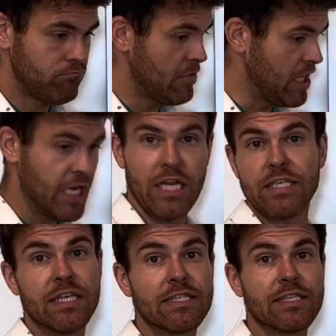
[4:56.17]
It is
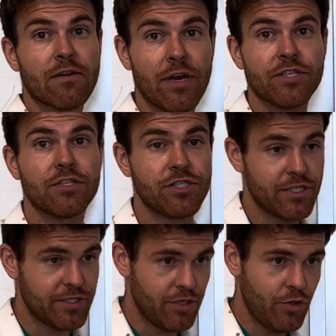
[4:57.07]
the acceleration,
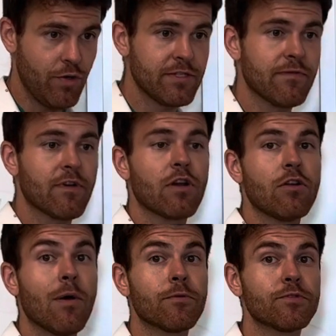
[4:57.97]
just in units of
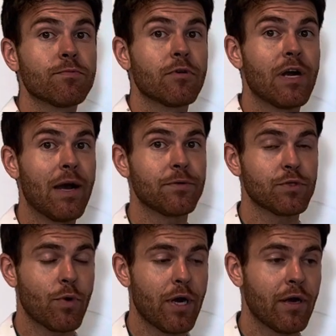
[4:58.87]
kilometers per hour
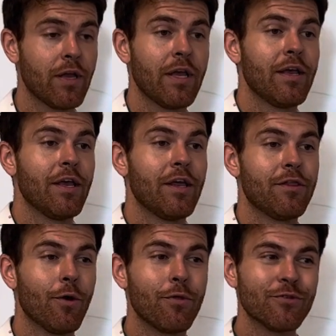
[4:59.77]
squared.
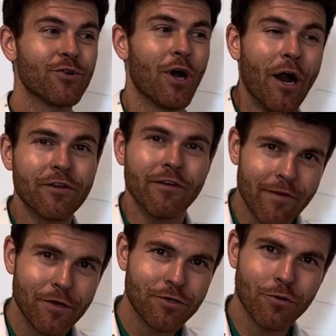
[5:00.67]
though those are
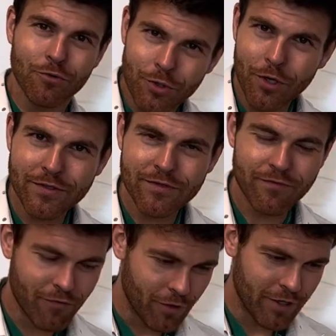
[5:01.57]
unconventional units
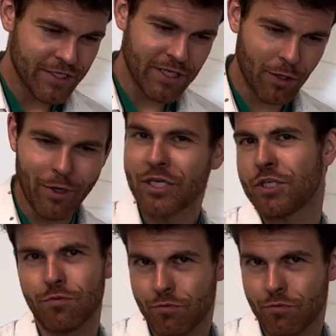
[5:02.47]
for acceleration.